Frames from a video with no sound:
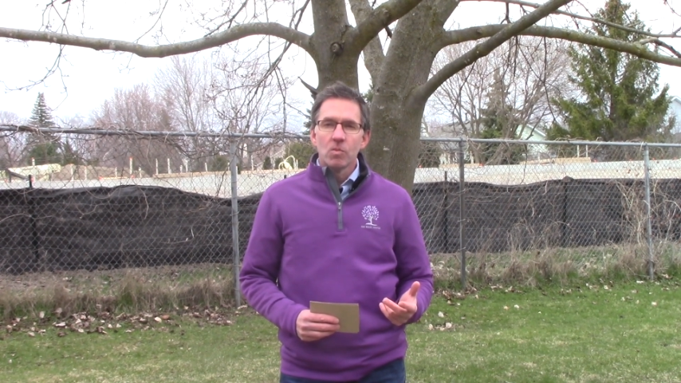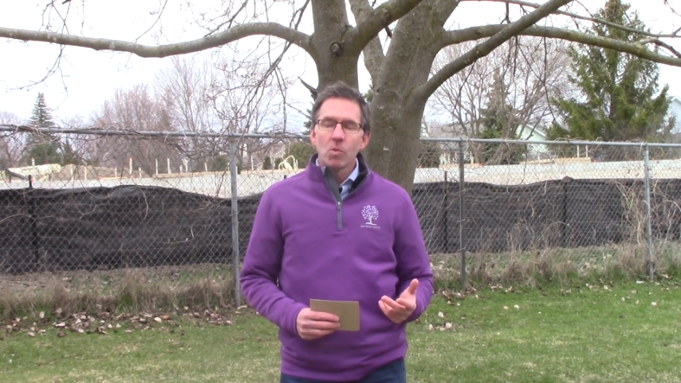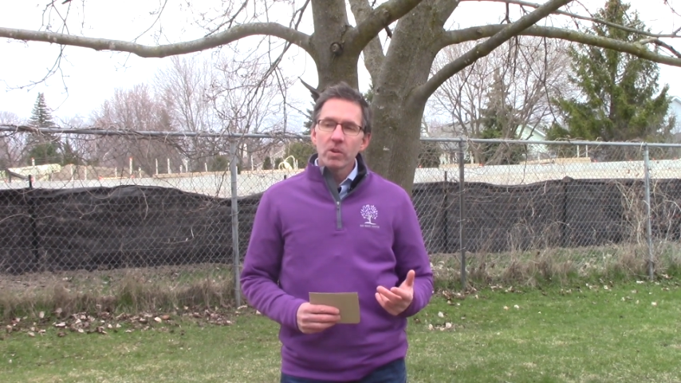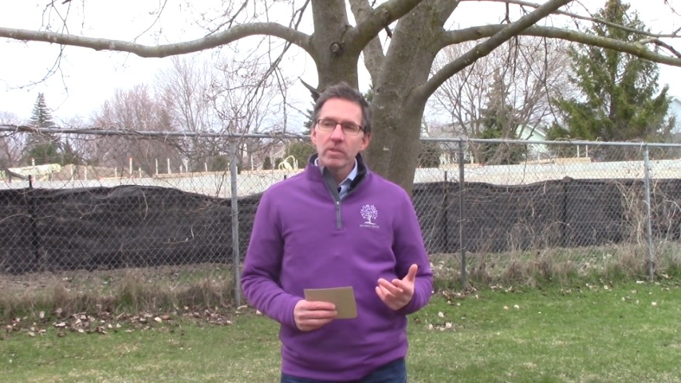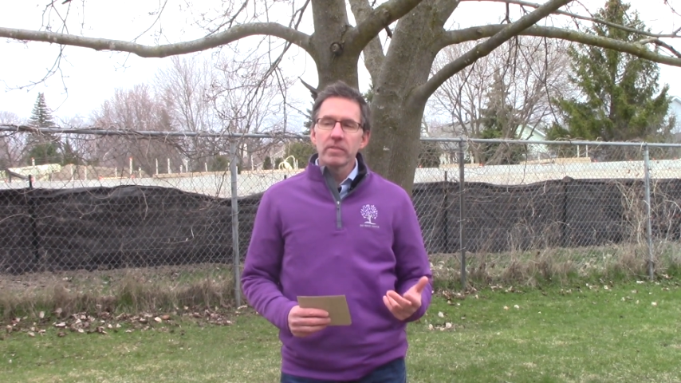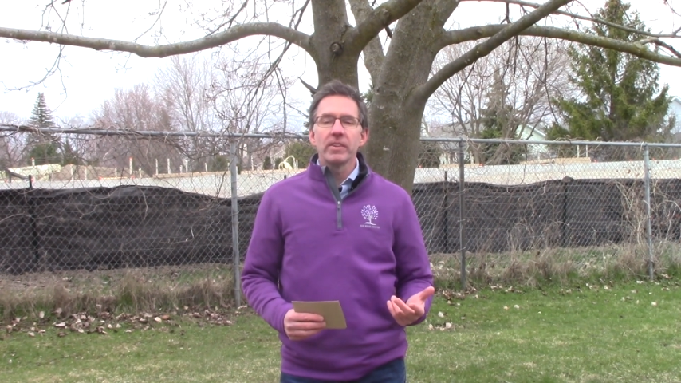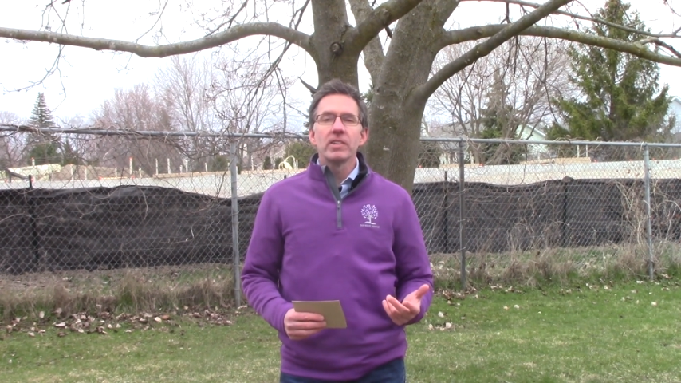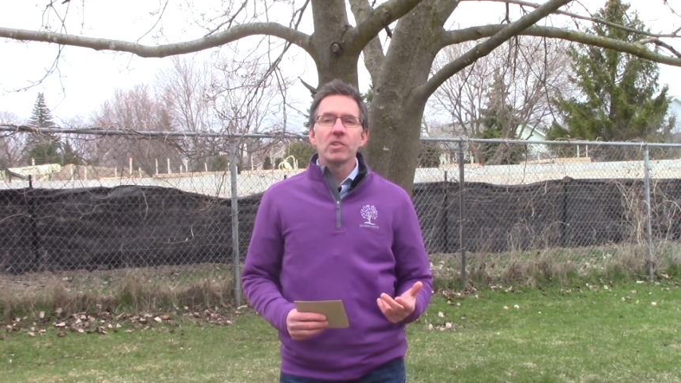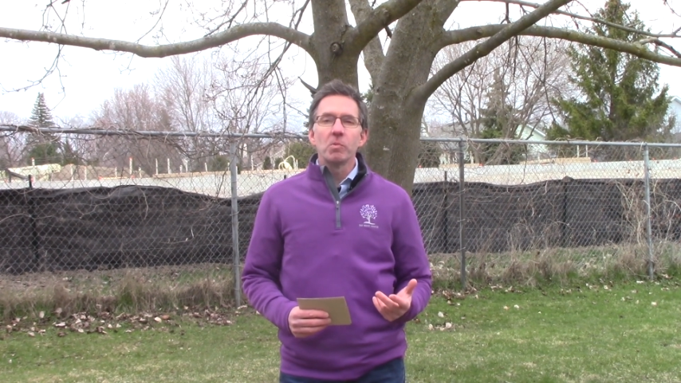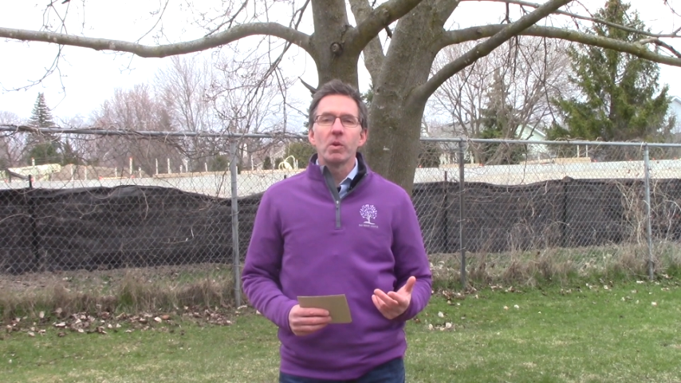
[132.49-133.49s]
What are the
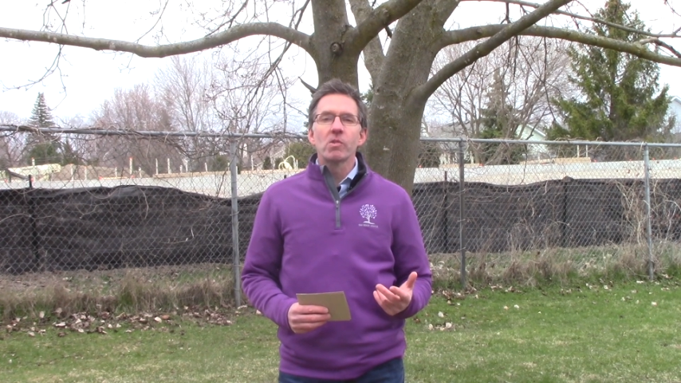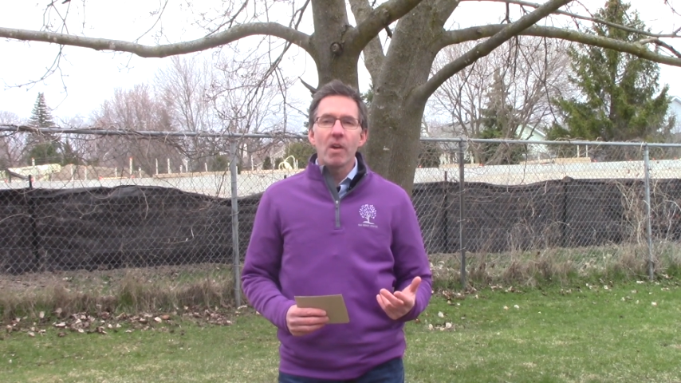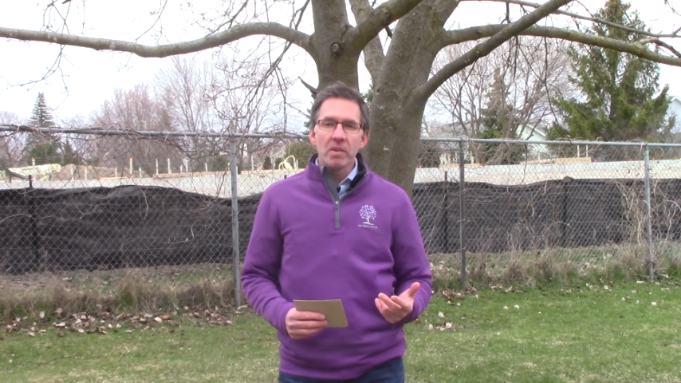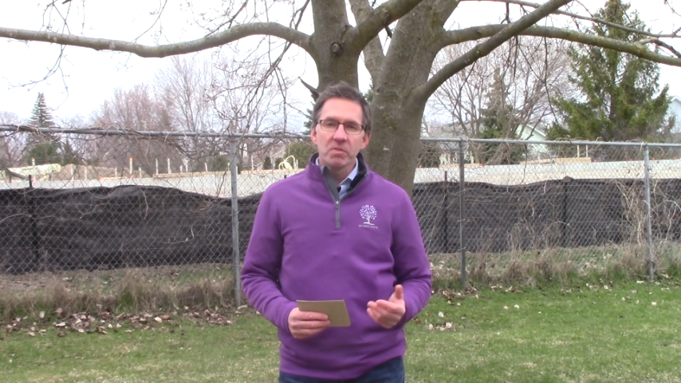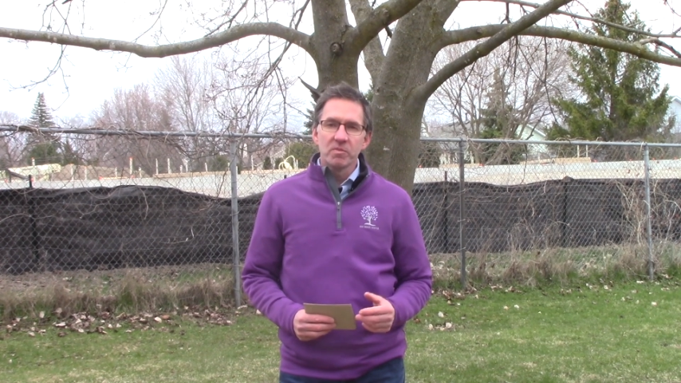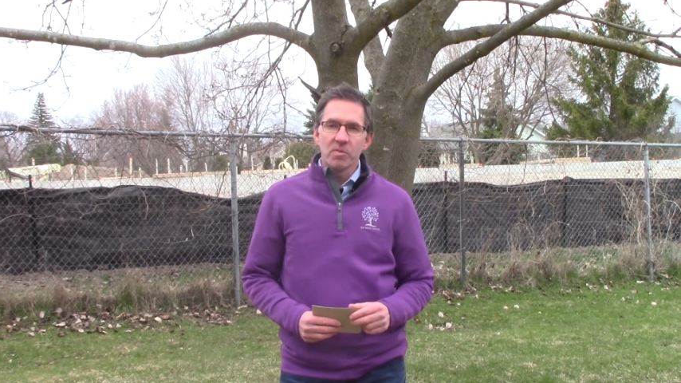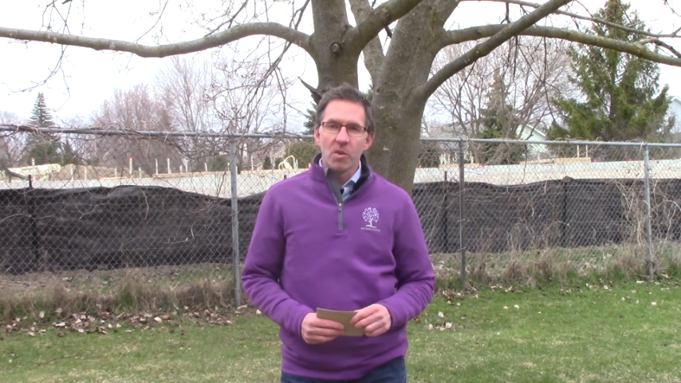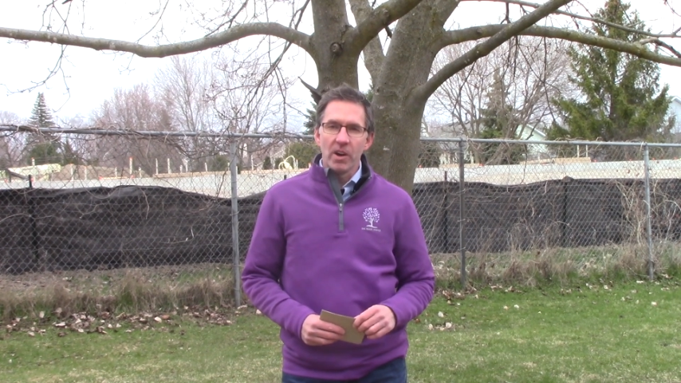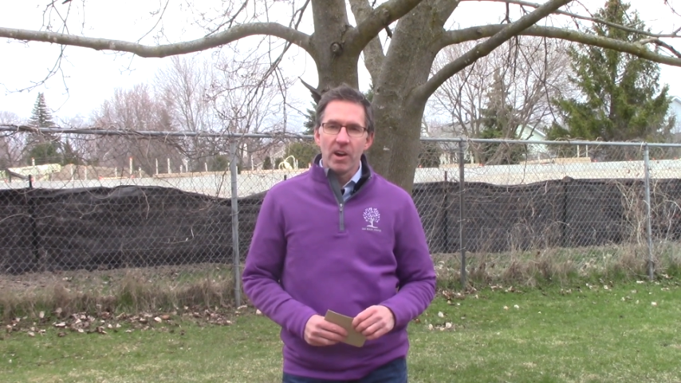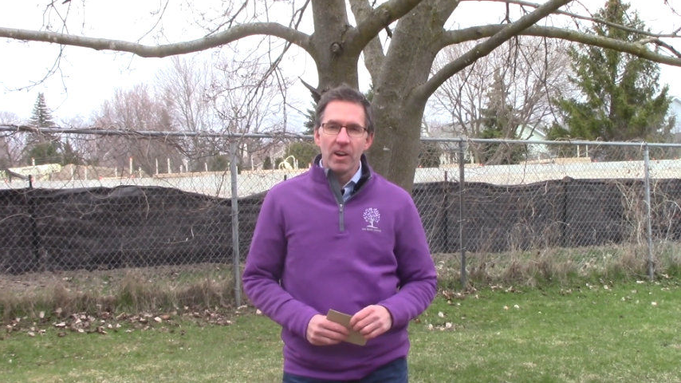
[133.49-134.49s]
things that we're grateful
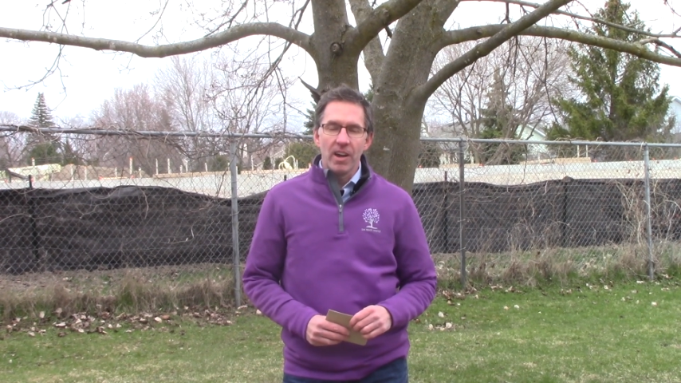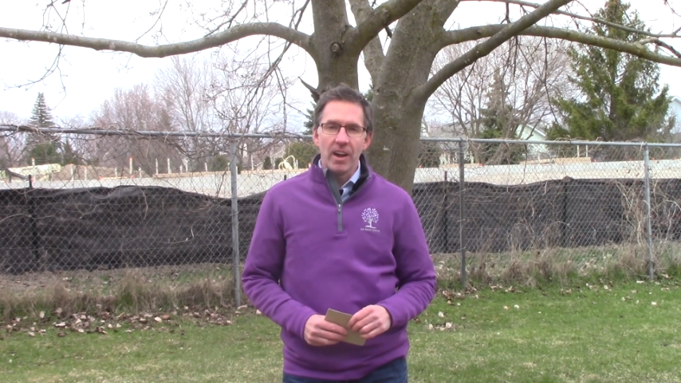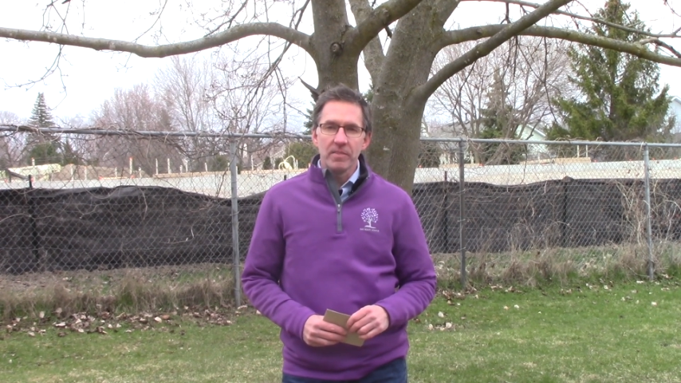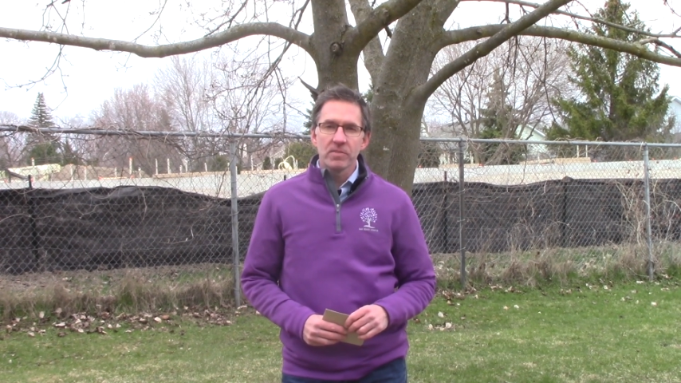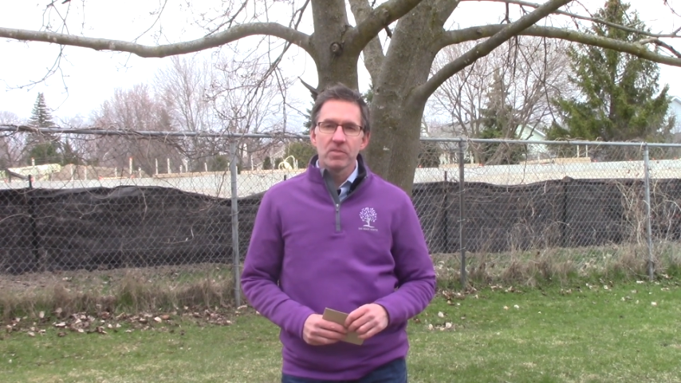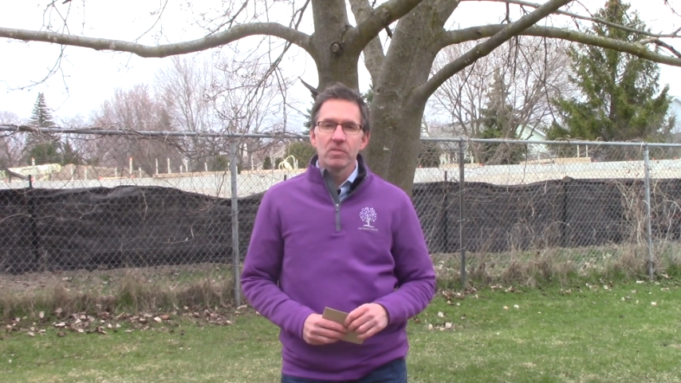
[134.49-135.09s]
for in our lives?